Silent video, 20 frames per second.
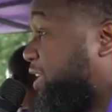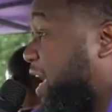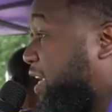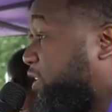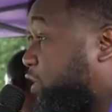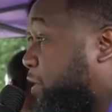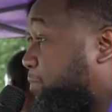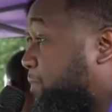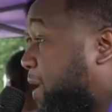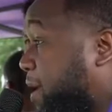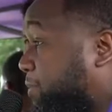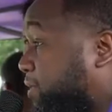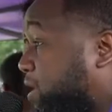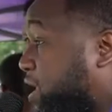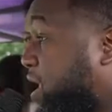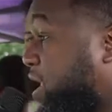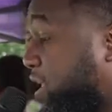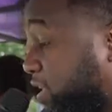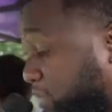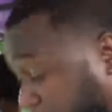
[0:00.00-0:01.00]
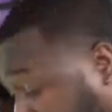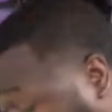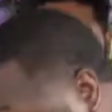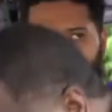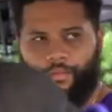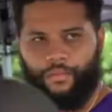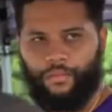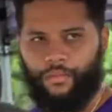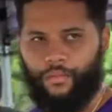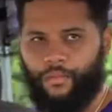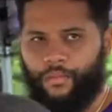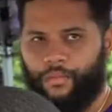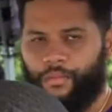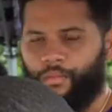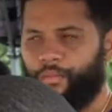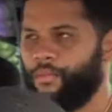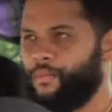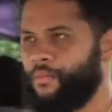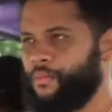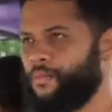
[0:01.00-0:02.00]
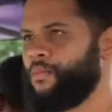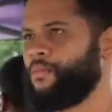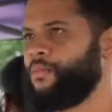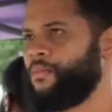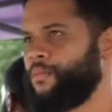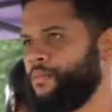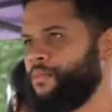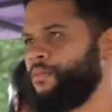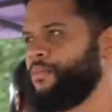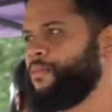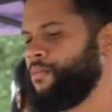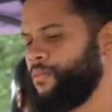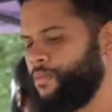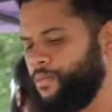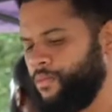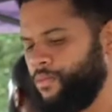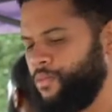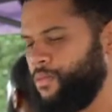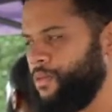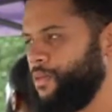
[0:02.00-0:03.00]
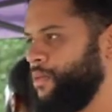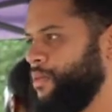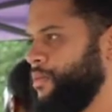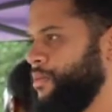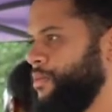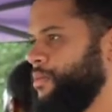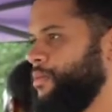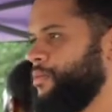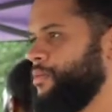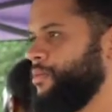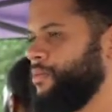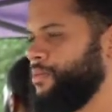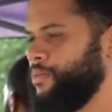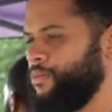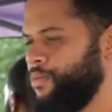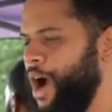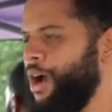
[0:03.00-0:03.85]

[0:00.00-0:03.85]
statute, commandment, sis, we ended up in slavery, as you see. You